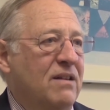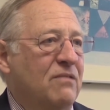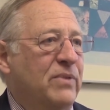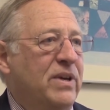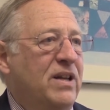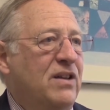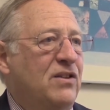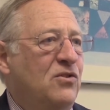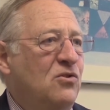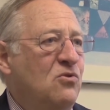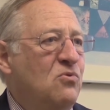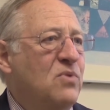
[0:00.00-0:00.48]
We
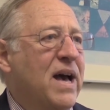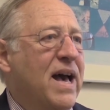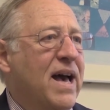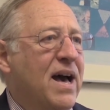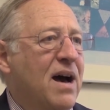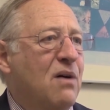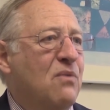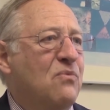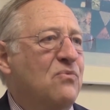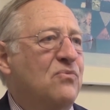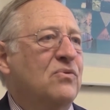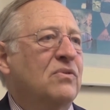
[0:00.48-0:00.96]
do
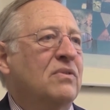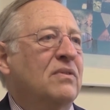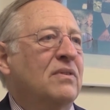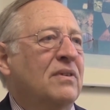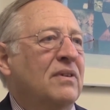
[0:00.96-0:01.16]
have